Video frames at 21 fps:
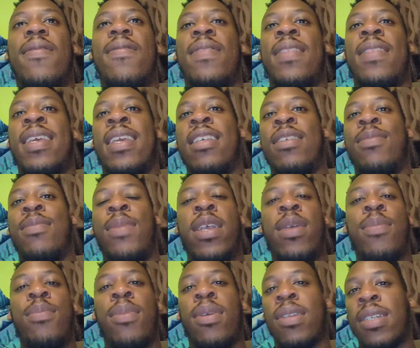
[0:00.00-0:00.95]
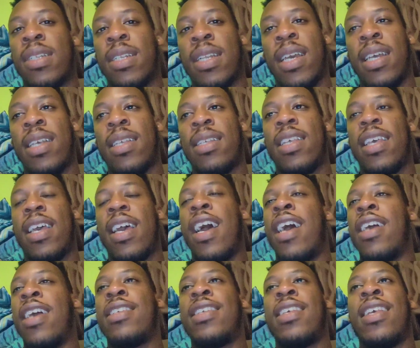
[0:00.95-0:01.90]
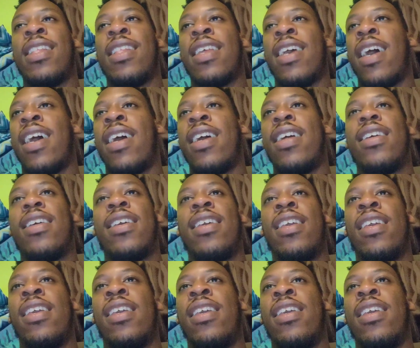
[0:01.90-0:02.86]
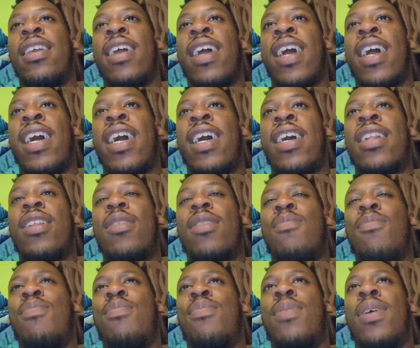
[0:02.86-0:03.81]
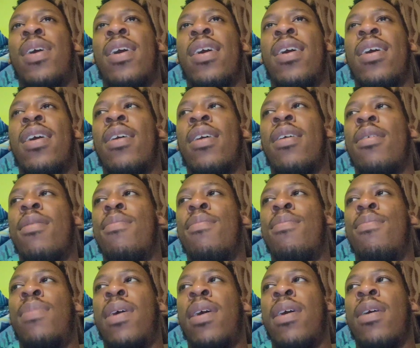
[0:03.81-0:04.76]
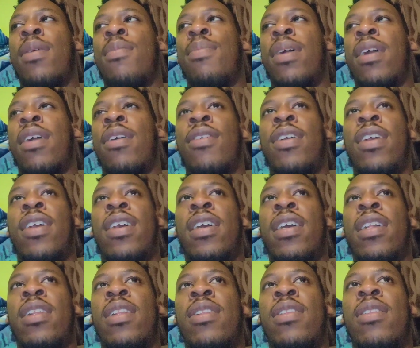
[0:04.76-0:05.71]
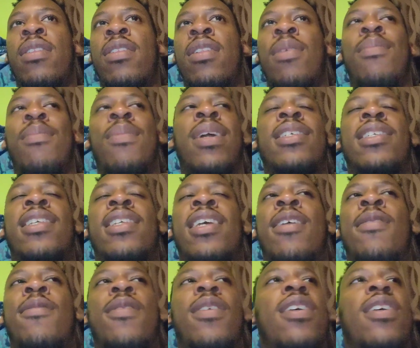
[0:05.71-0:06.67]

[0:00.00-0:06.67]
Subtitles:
He's making merchandise. I seen that. He had Barbarian, the mixtape